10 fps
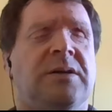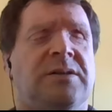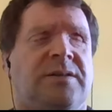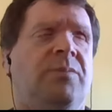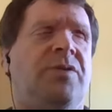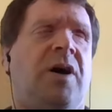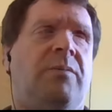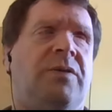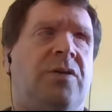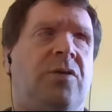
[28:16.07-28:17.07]

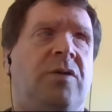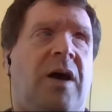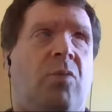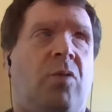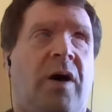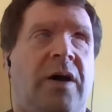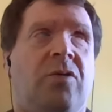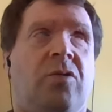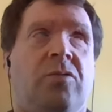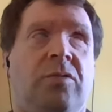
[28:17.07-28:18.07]
Sometimes you get what I
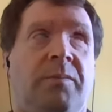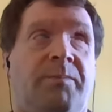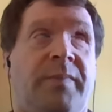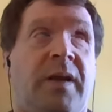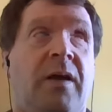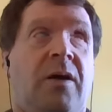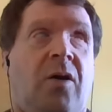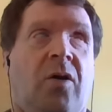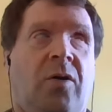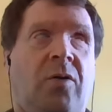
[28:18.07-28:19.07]
call
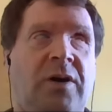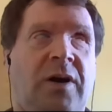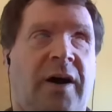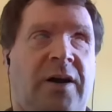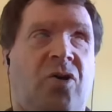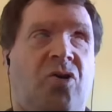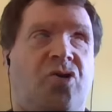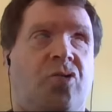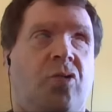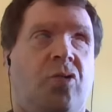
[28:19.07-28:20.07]
long line,
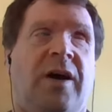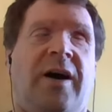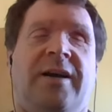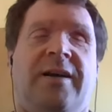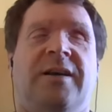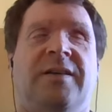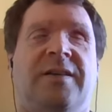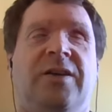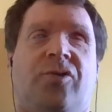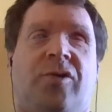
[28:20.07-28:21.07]
short line
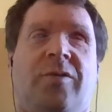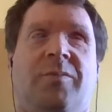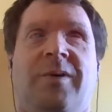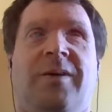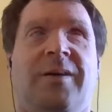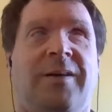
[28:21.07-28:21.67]
syndrome.